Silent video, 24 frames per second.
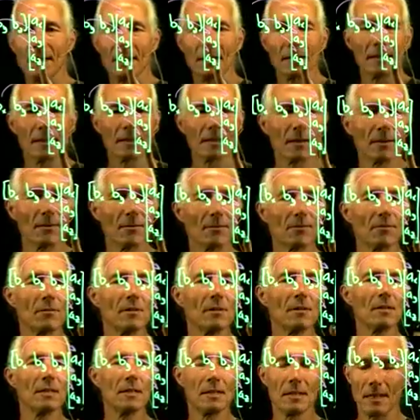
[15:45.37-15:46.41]
So,
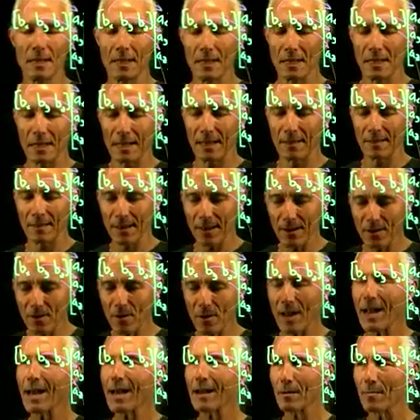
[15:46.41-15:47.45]
and then you
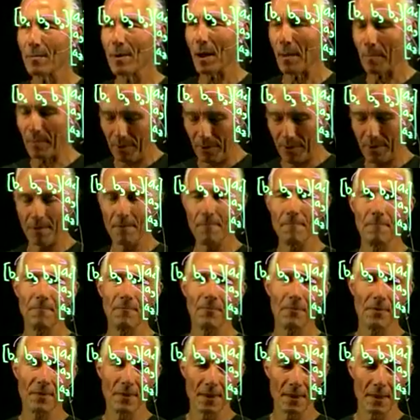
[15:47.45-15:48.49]
add them up.
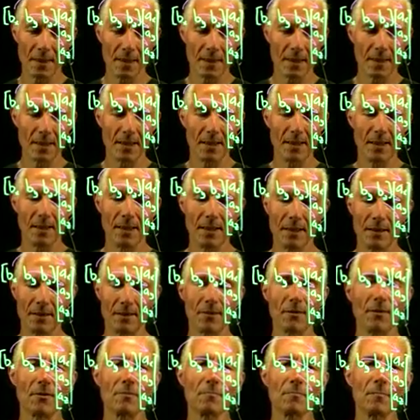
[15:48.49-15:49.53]

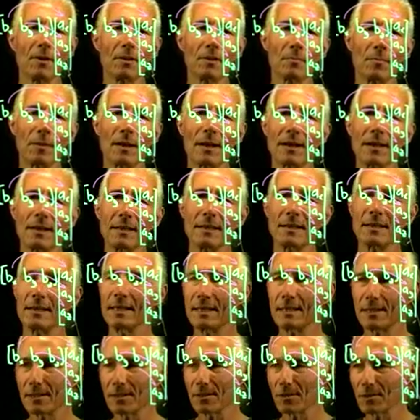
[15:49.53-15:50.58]
So you multiply
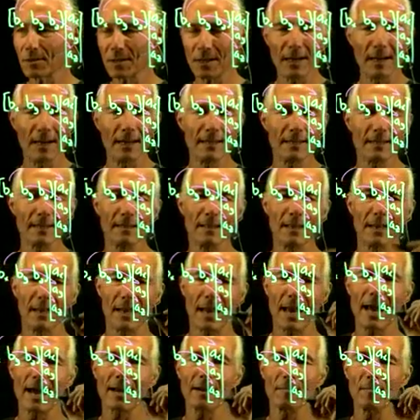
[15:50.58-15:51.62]
each of those guys and then
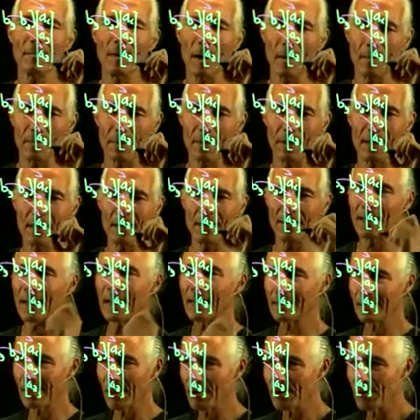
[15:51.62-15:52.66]
add them up, and
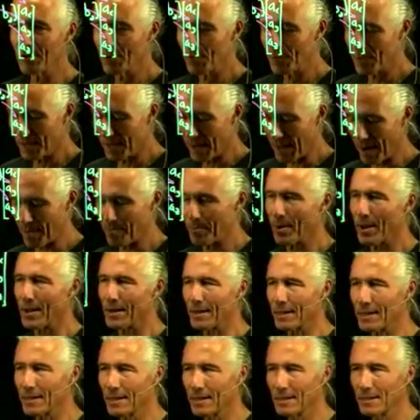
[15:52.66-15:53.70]
that's how you do the dot
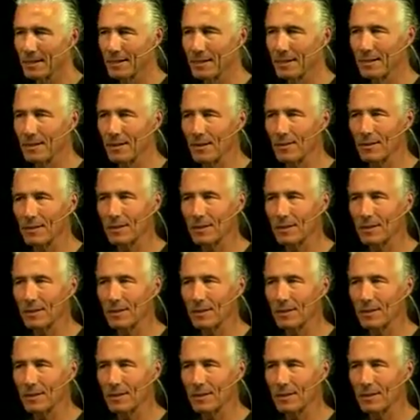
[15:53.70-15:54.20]
product. So it's